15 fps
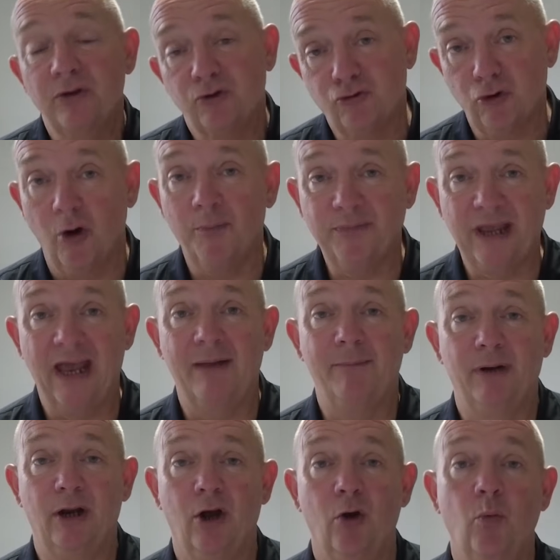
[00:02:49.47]
drop down
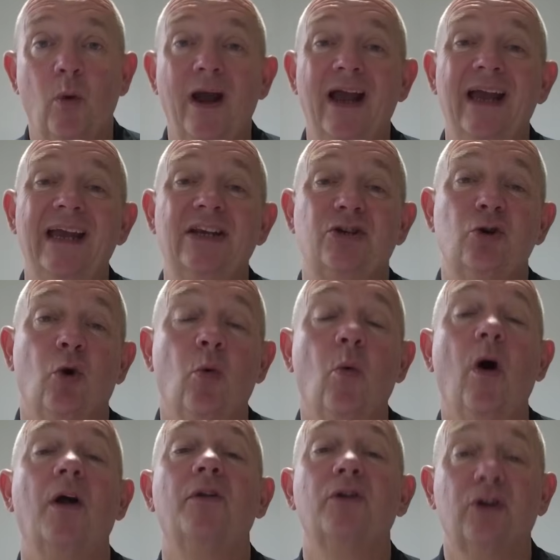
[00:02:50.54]
below, where is your
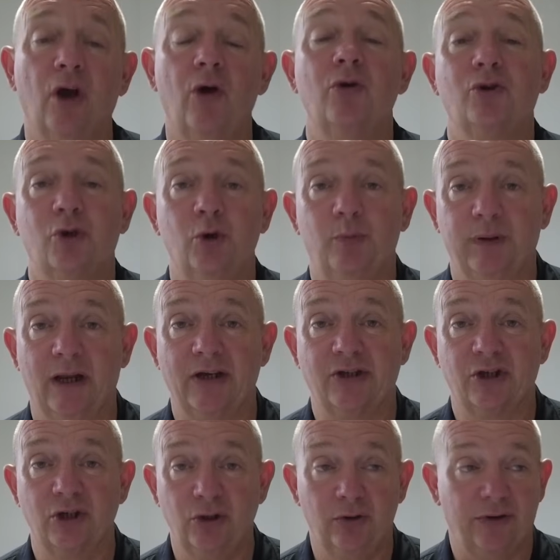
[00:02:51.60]
one go-to
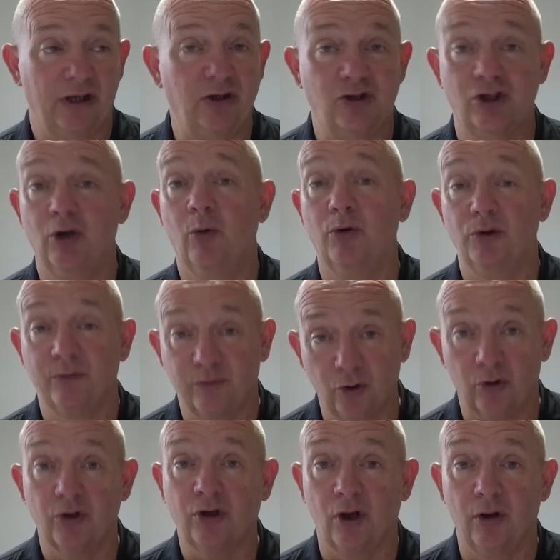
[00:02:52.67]
place that you think, do you know what, you've
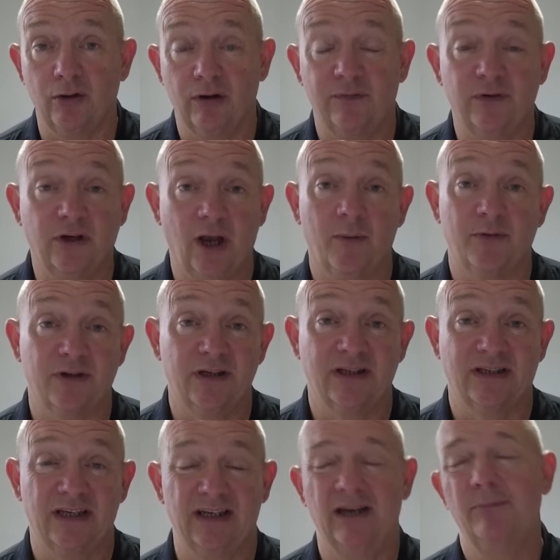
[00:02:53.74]
got to go there if you come to
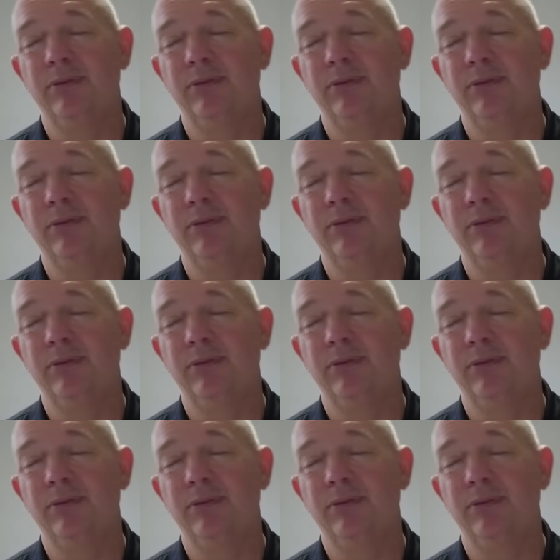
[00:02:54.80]
this city?